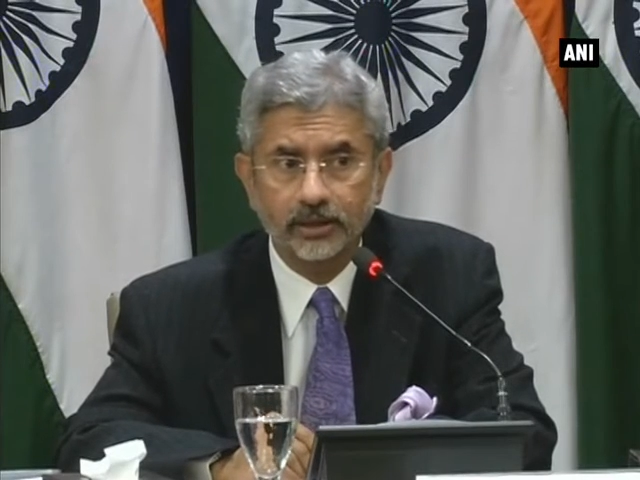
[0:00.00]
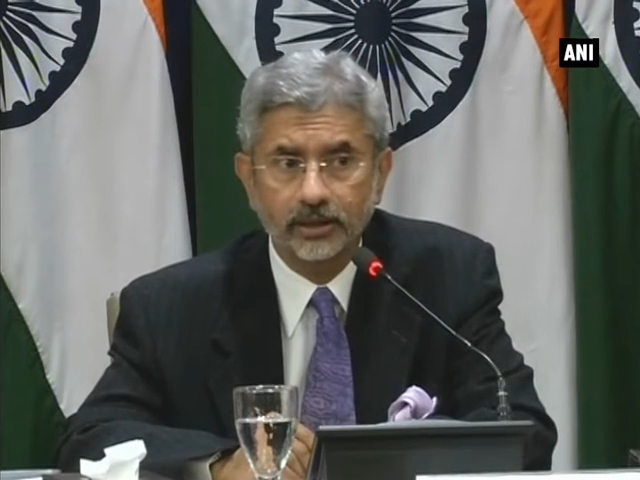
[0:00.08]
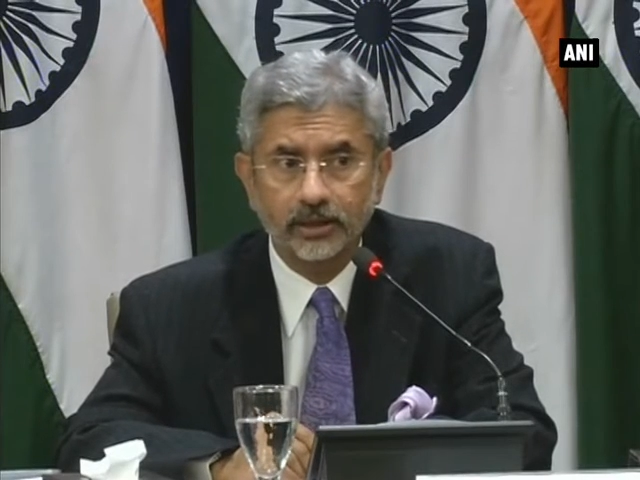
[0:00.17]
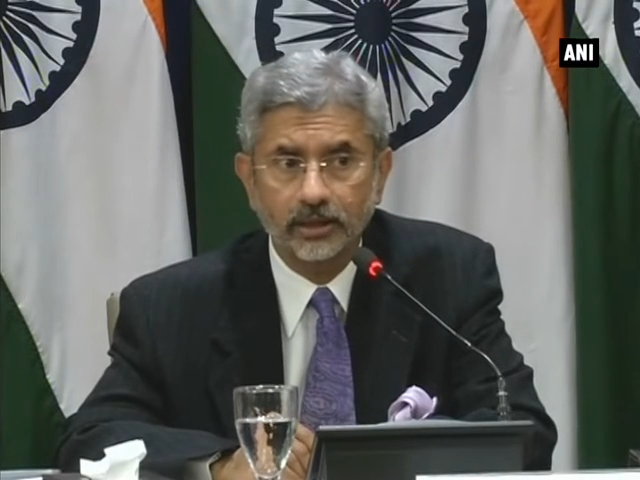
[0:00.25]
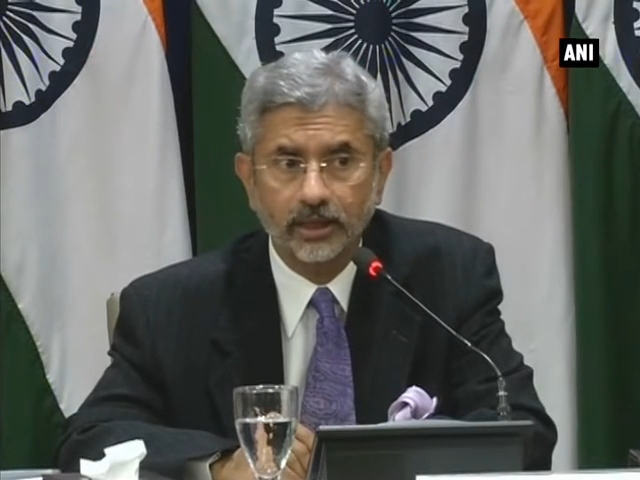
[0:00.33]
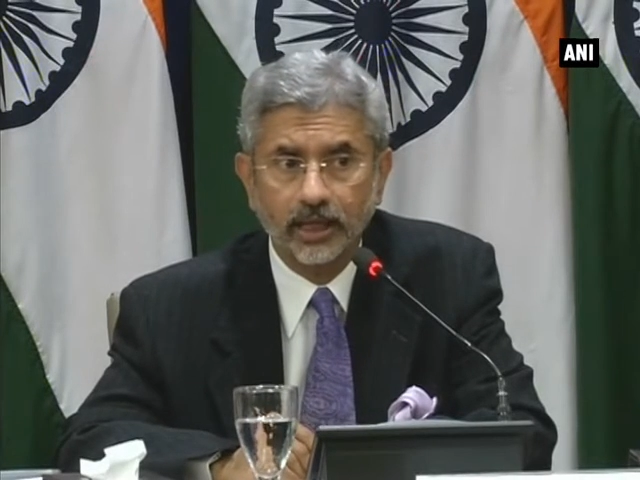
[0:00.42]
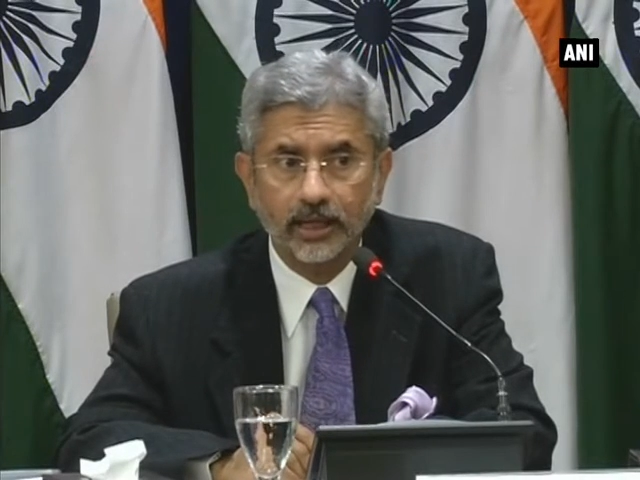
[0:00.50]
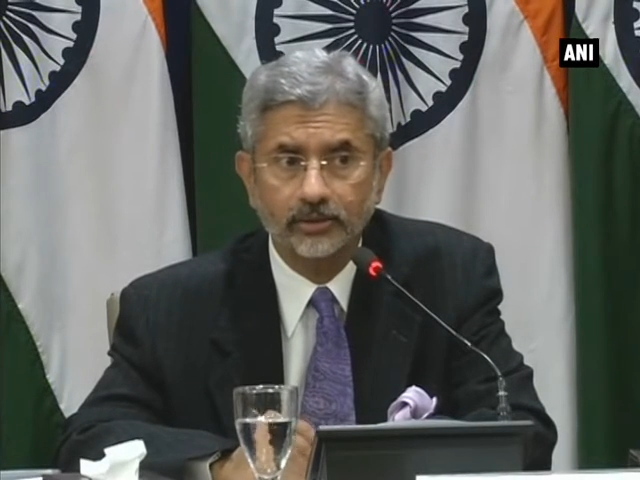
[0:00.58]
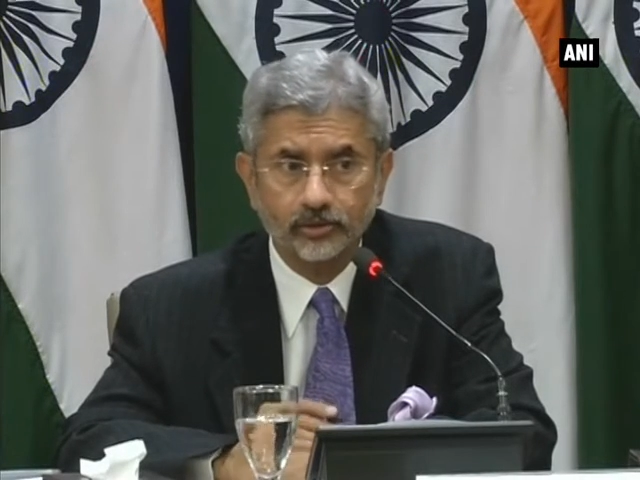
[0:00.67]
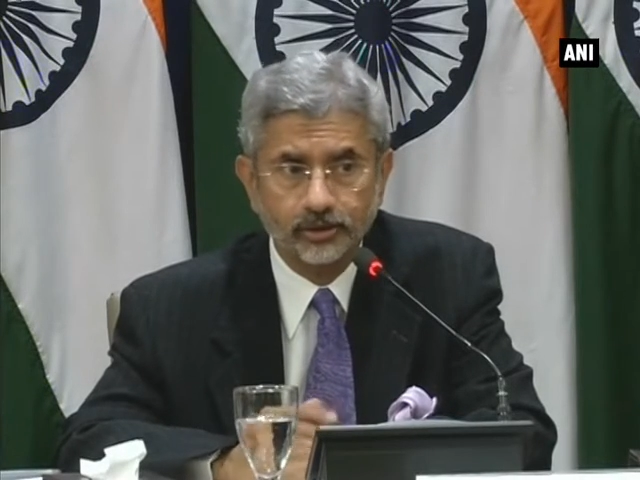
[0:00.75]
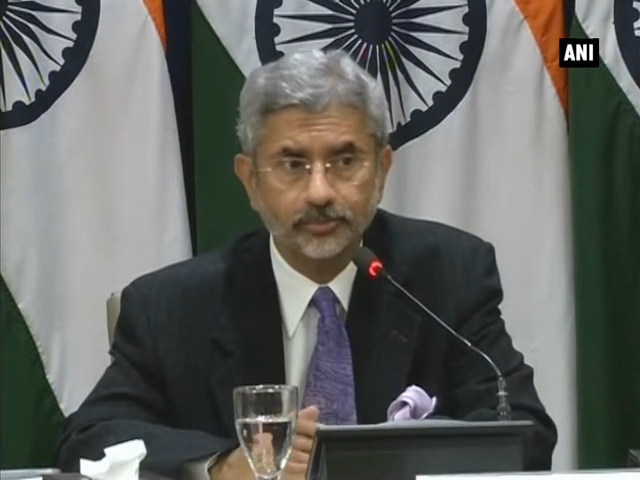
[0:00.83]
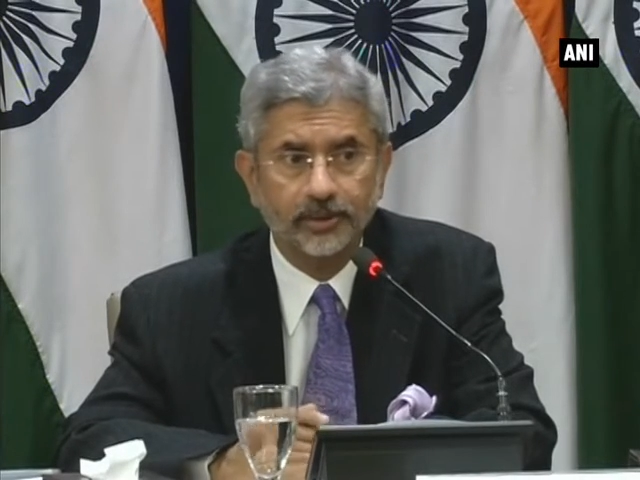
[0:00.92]
uh, had
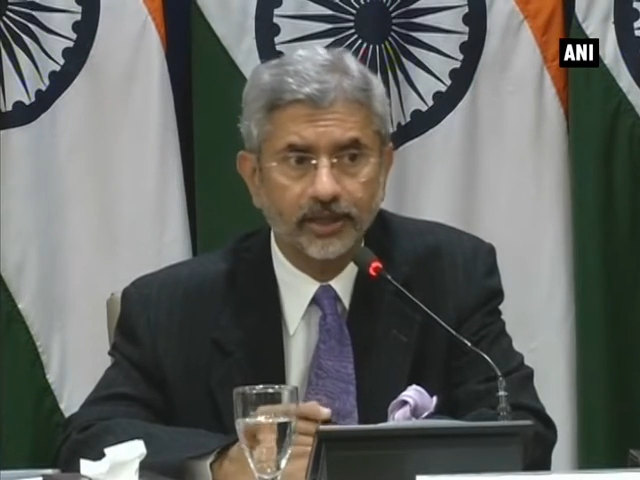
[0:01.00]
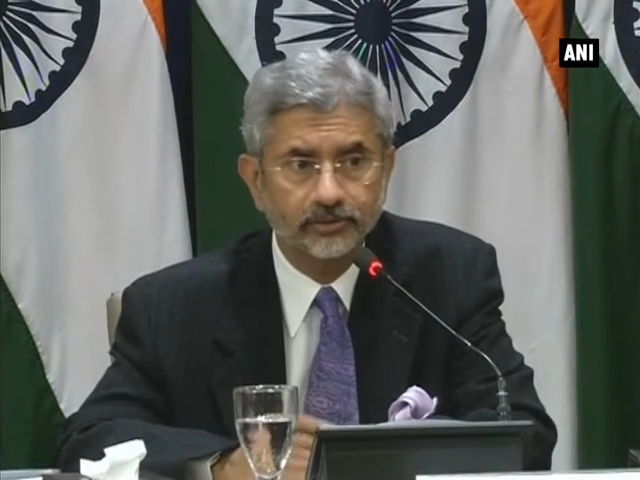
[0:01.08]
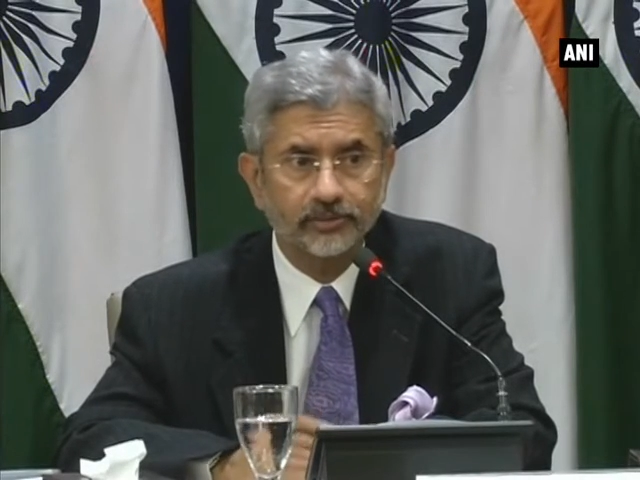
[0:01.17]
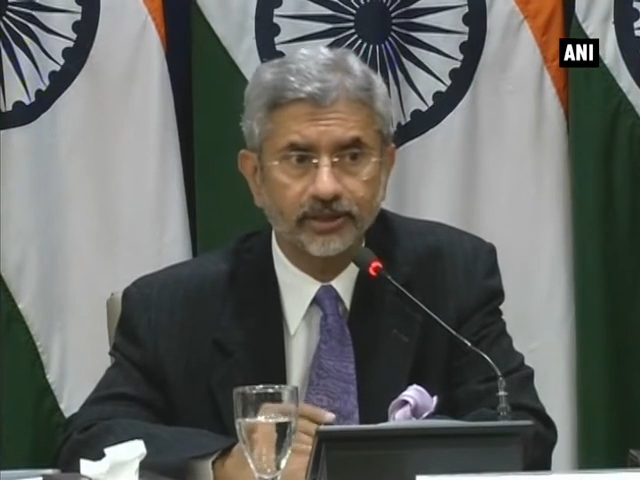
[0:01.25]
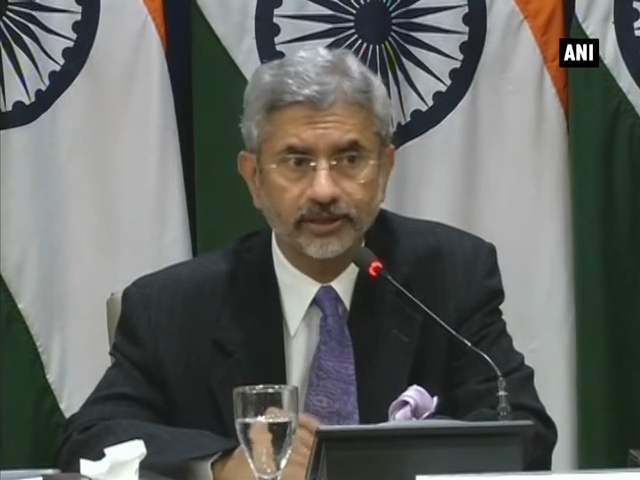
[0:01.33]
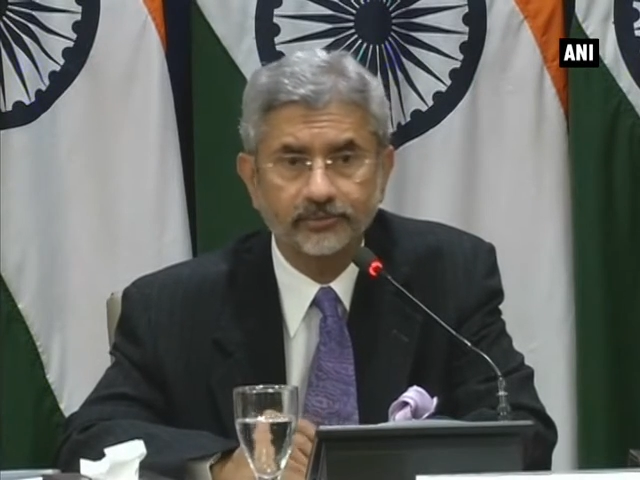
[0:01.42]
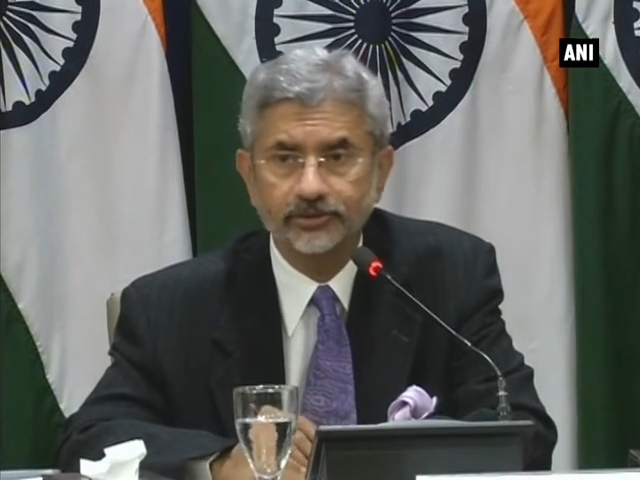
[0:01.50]
occupied when he